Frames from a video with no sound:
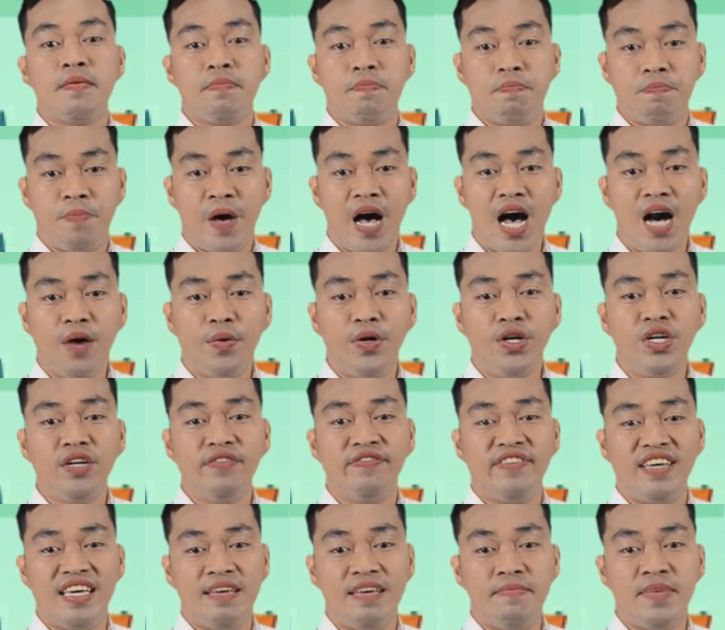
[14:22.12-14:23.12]
Power
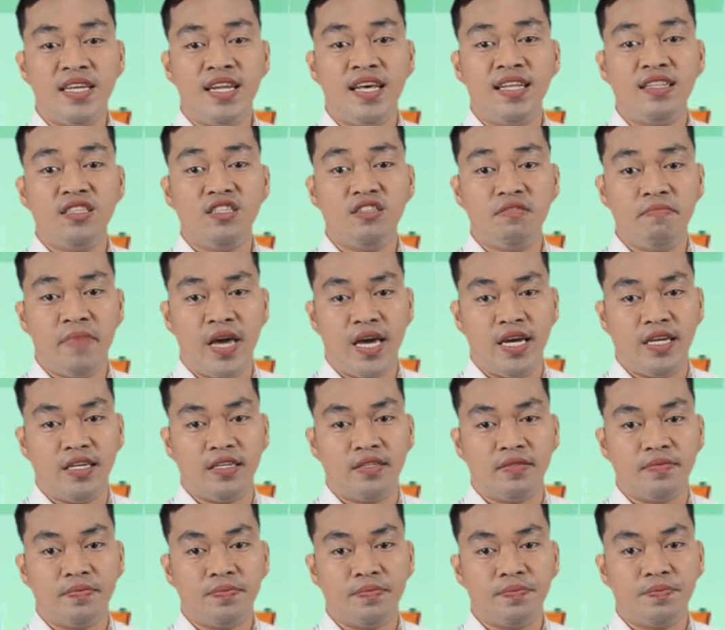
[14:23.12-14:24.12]
of eminent domain
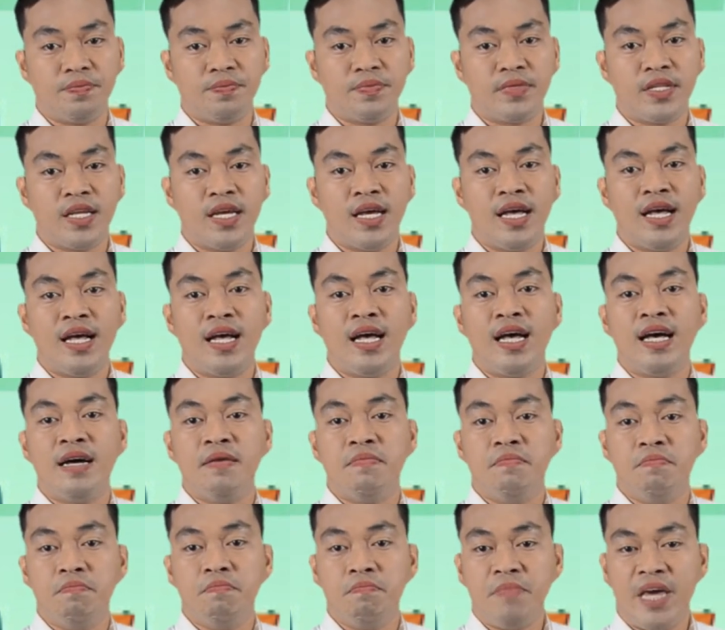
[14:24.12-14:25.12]

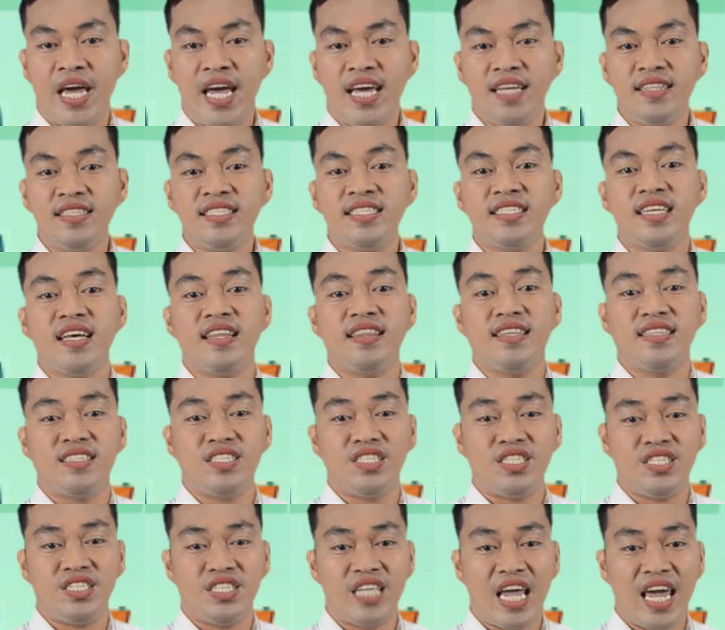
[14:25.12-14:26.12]
means the
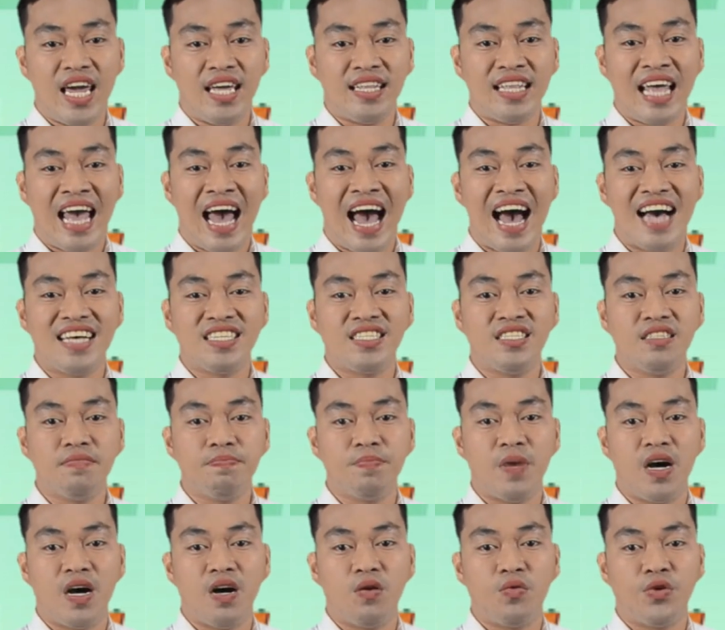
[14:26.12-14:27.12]
state has the
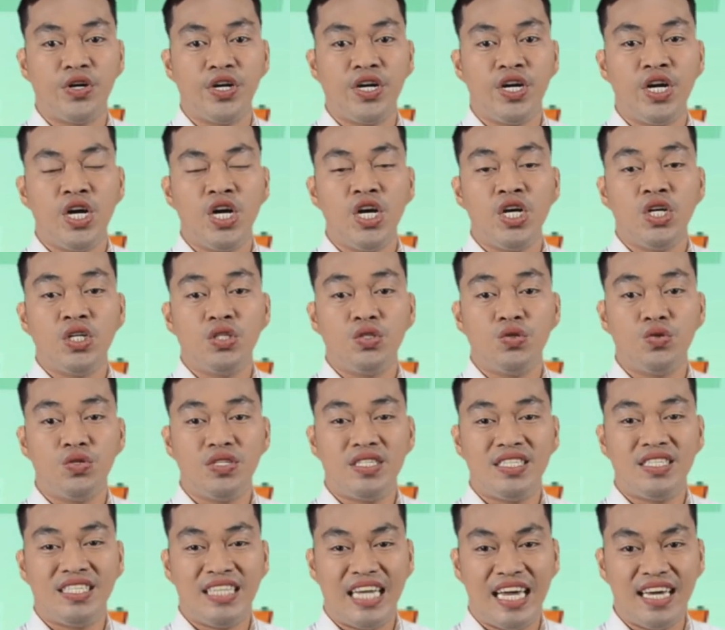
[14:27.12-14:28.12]
power to
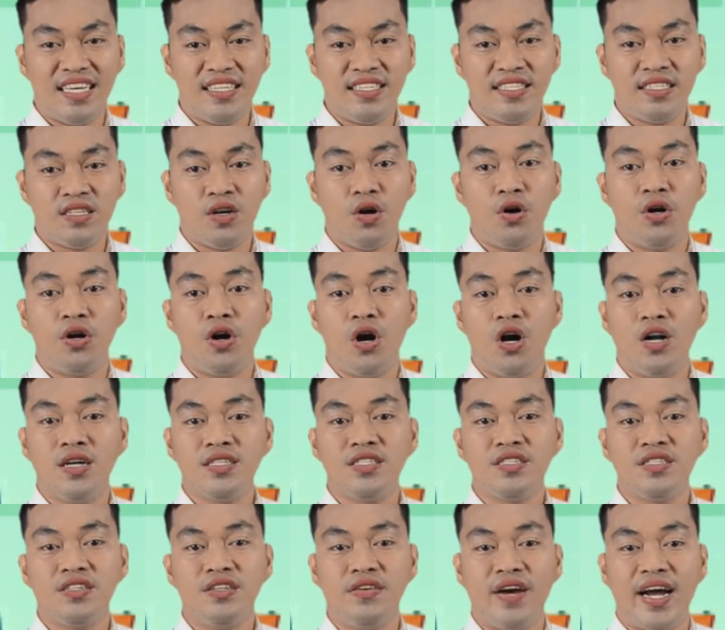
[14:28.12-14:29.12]
seize or
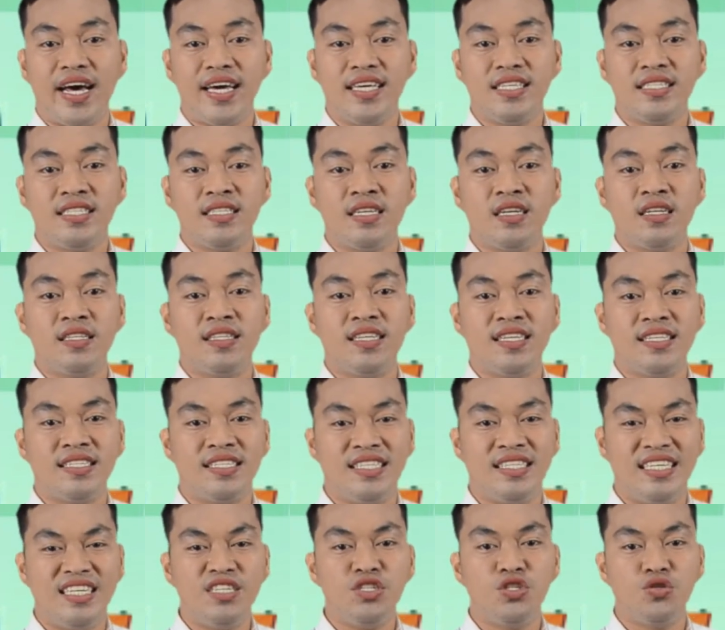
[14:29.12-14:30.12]
authorize the
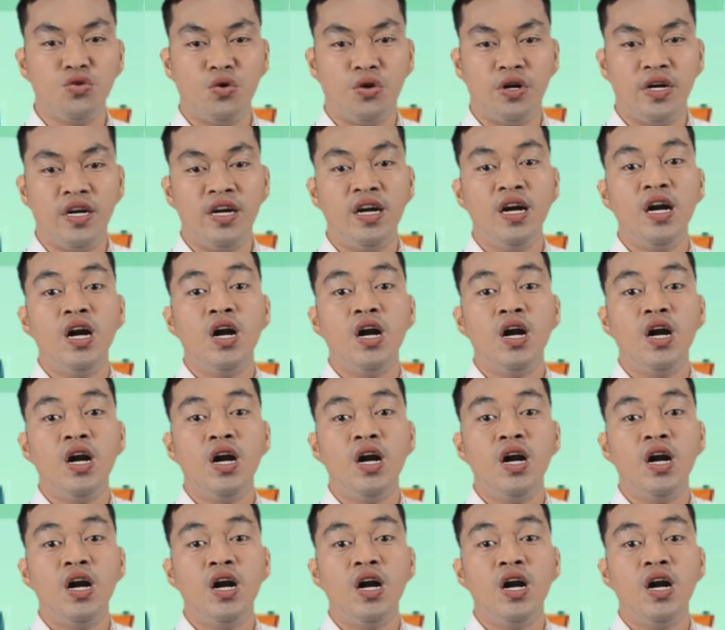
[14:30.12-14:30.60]
seizure